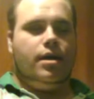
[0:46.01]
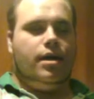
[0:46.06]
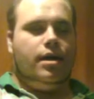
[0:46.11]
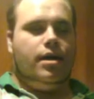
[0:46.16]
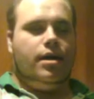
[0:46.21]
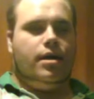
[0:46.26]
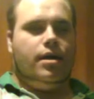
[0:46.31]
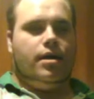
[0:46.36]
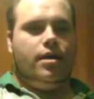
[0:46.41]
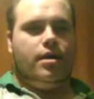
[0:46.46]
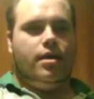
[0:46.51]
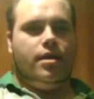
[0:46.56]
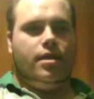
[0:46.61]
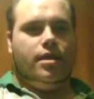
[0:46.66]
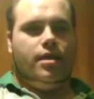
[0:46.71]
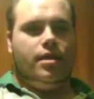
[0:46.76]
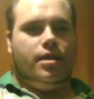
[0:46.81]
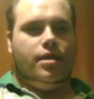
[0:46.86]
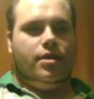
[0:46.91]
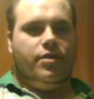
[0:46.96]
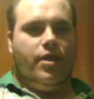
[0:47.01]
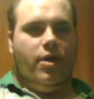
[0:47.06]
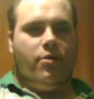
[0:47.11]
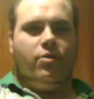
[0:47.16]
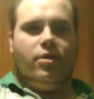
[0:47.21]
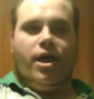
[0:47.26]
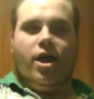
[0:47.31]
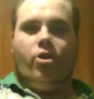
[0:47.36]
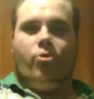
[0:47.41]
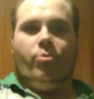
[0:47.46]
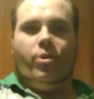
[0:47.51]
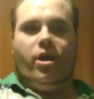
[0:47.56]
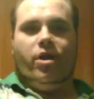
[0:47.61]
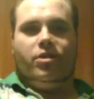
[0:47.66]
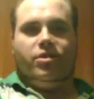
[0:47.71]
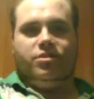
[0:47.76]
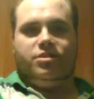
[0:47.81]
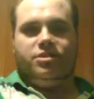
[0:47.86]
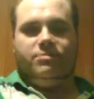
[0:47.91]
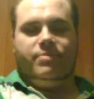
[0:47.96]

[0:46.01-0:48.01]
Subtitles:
that will help out your